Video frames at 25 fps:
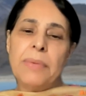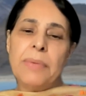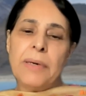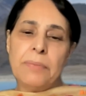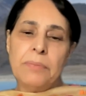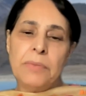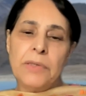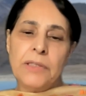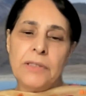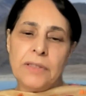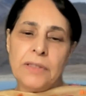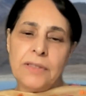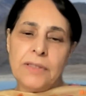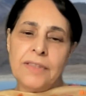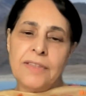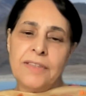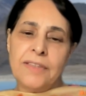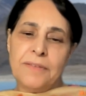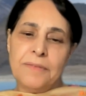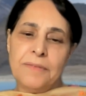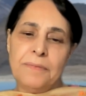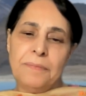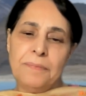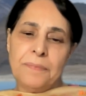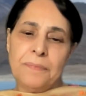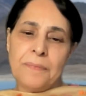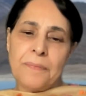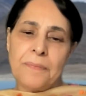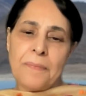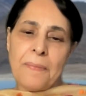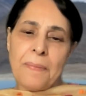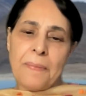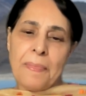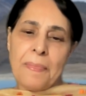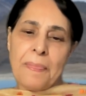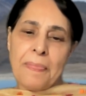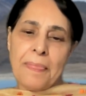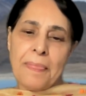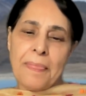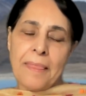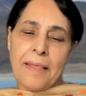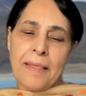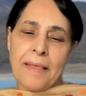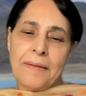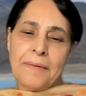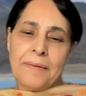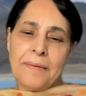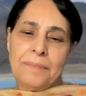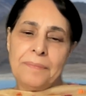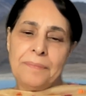published
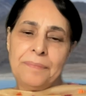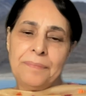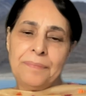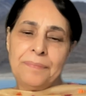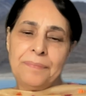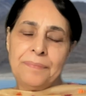that's